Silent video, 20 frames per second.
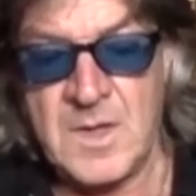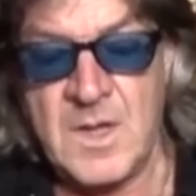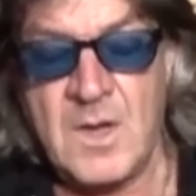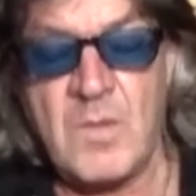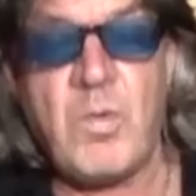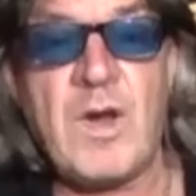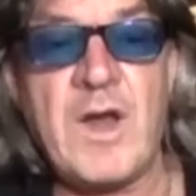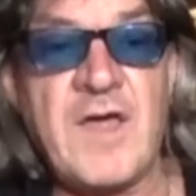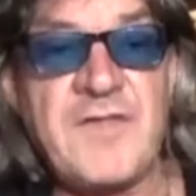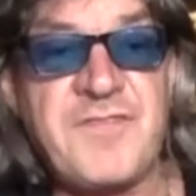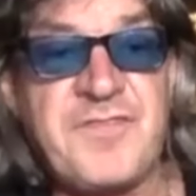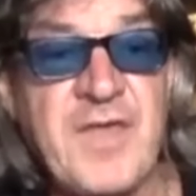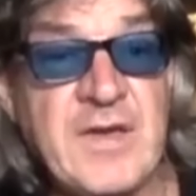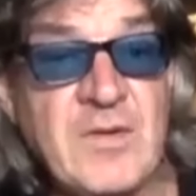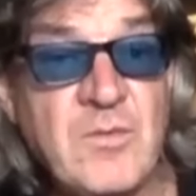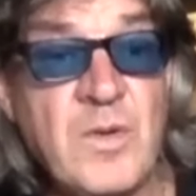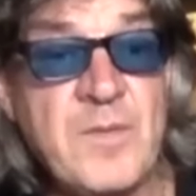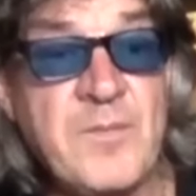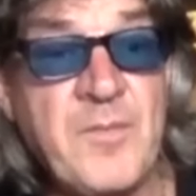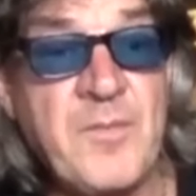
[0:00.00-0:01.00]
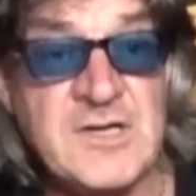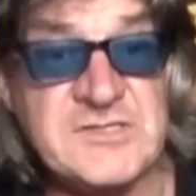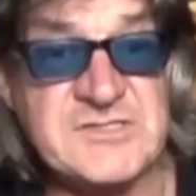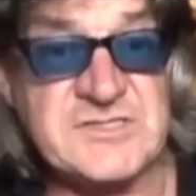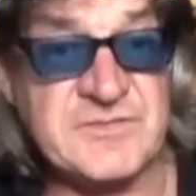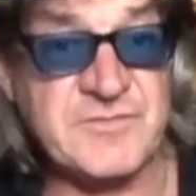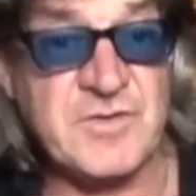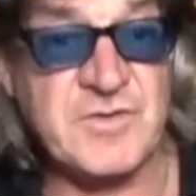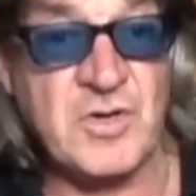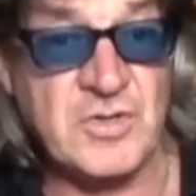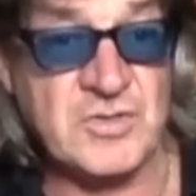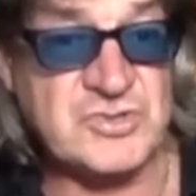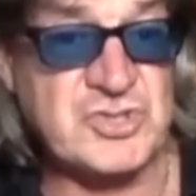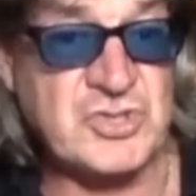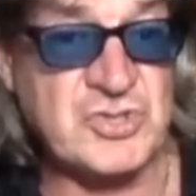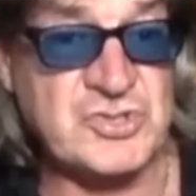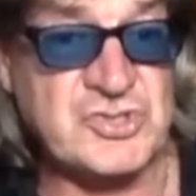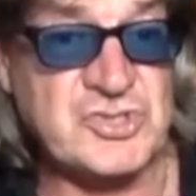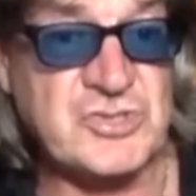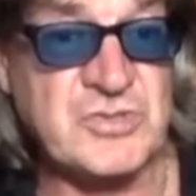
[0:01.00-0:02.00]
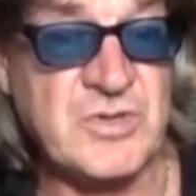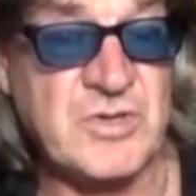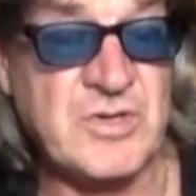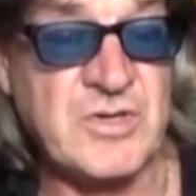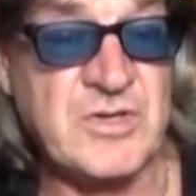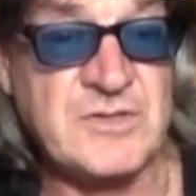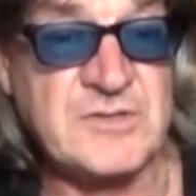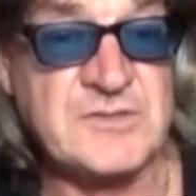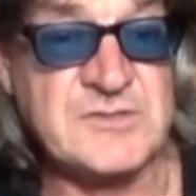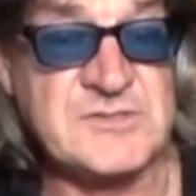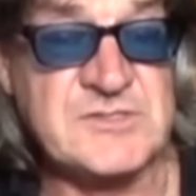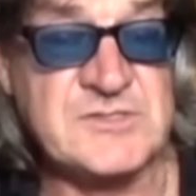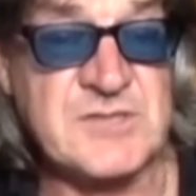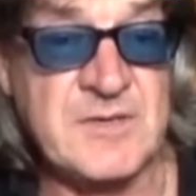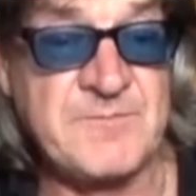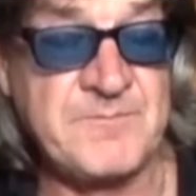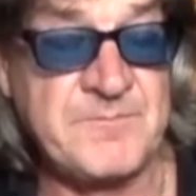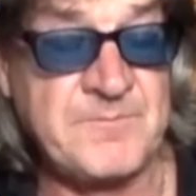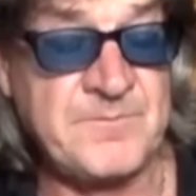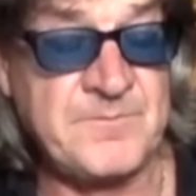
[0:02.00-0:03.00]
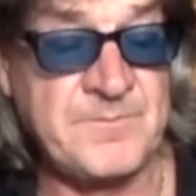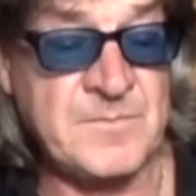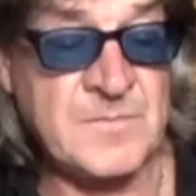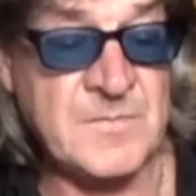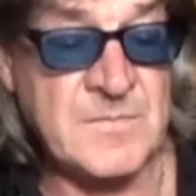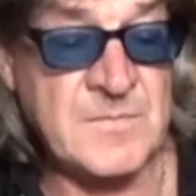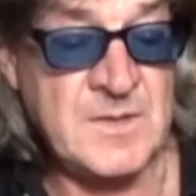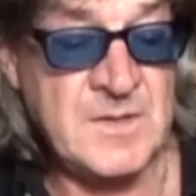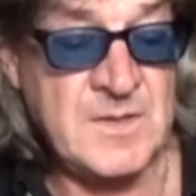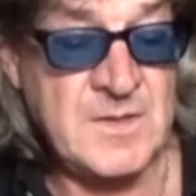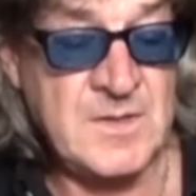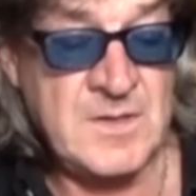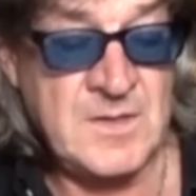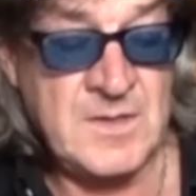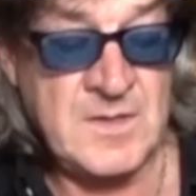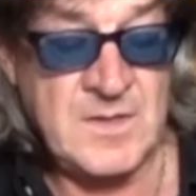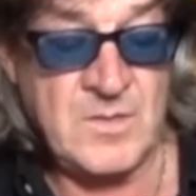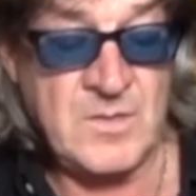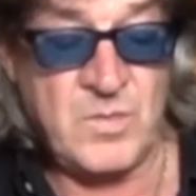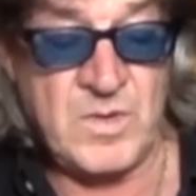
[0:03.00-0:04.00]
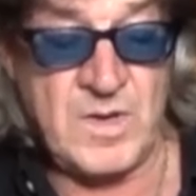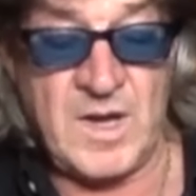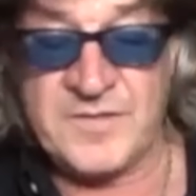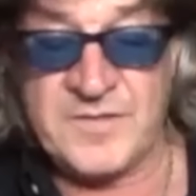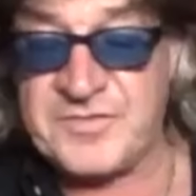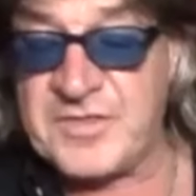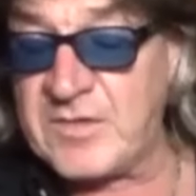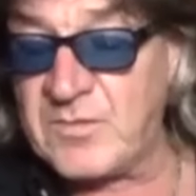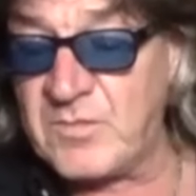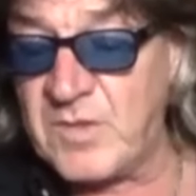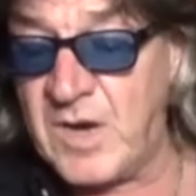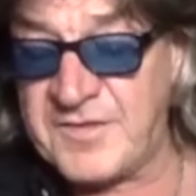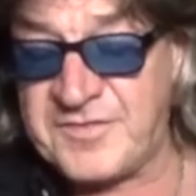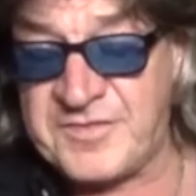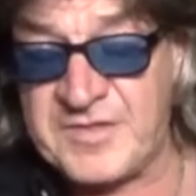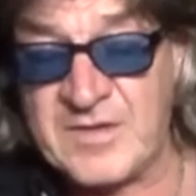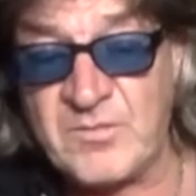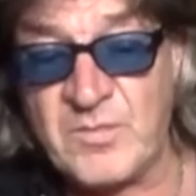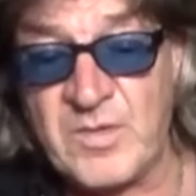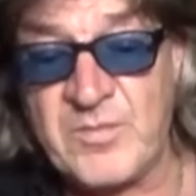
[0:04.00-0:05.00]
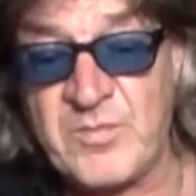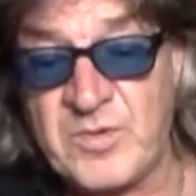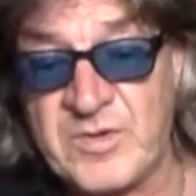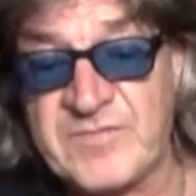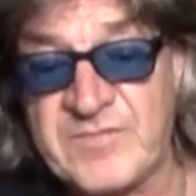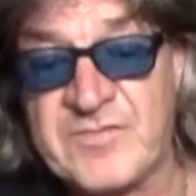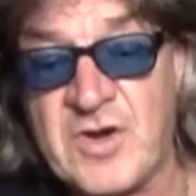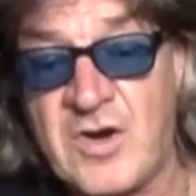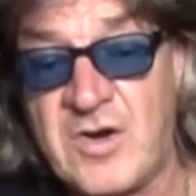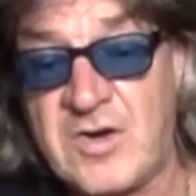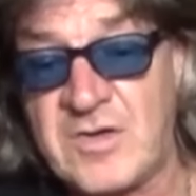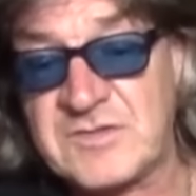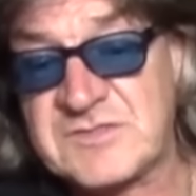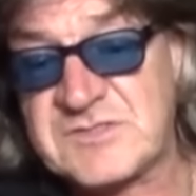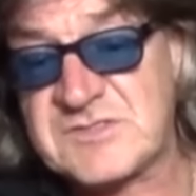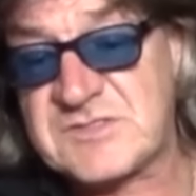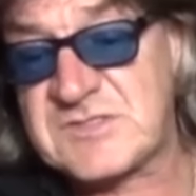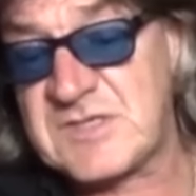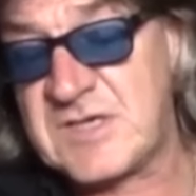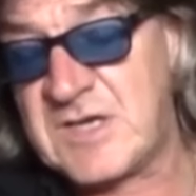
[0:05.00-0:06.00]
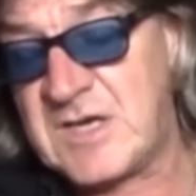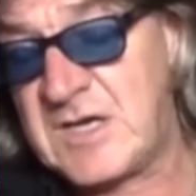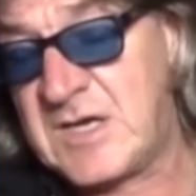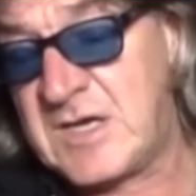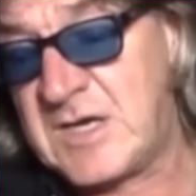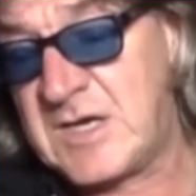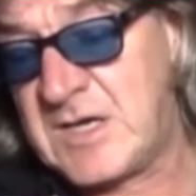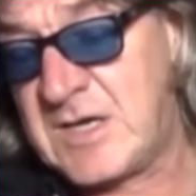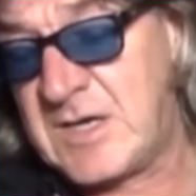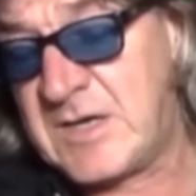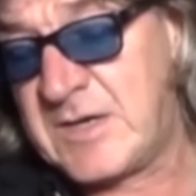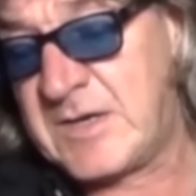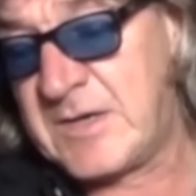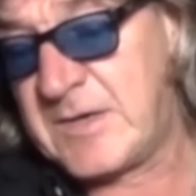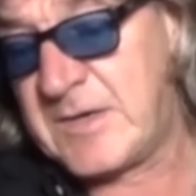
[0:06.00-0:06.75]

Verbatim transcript: Well, I think we might have got Joshua and um, I think I think we would have got uh,